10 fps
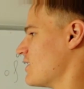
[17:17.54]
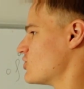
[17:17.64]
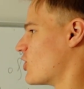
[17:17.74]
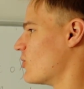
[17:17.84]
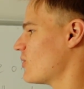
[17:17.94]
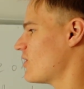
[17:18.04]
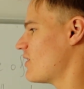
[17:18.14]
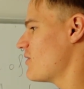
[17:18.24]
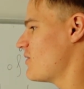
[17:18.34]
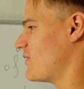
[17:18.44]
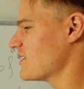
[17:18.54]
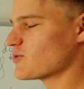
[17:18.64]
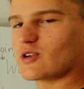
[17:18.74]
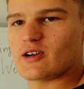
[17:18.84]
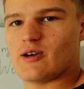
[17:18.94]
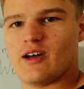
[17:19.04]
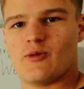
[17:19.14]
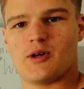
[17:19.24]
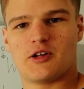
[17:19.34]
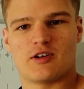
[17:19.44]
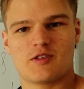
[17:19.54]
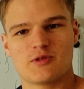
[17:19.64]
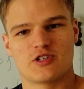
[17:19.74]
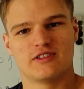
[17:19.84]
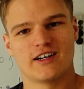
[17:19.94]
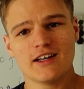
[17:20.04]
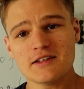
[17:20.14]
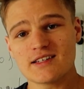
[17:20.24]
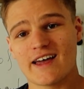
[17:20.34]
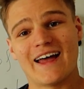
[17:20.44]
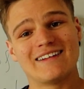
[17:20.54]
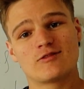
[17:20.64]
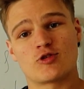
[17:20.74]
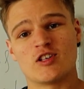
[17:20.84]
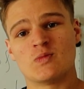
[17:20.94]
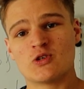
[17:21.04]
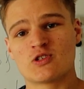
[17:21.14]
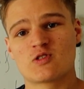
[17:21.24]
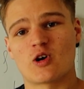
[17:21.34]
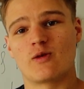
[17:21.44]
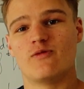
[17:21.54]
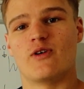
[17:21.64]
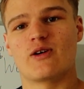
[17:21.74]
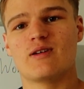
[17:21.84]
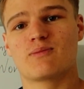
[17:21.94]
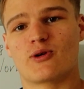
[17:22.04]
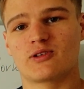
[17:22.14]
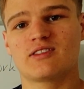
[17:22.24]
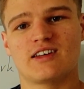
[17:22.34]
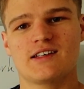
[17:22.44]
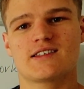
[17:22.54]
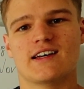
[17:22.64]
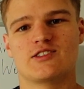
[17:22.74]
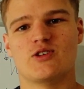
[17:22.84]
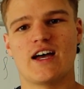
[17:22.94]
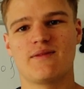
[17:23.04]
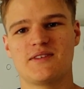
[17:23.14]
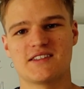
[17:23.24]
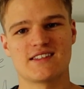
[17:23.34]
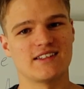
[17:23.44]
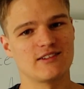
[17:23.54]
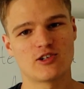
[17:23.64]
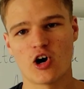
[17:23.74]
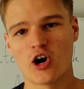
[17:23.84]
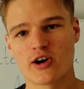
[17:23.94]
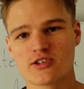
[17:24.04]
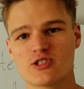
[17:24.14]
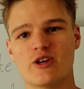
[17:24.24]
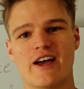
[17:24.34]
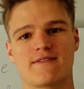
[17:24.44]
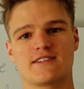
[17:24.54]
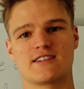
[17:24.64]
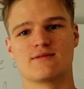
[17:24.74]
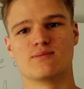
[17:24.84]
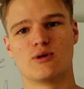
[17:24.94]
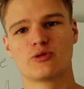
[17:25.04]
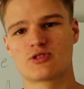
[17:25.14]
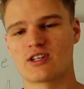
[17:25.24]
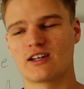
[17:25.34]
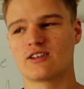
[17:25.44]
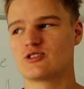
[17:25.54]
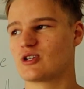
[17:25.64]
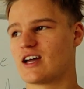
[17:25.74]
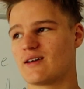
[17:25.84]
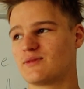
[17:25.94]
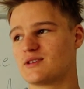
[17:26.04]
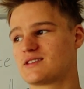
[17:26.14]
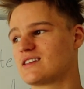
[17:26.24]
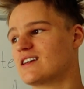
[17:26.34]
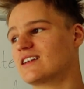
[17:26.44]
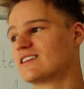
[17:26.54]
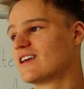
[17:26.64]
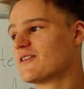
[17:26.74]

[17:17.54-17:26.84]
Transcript: So that's what a transmission does, and transmissions are very important things. Yes, you have this in cars, you have this in motorcycles, you have this in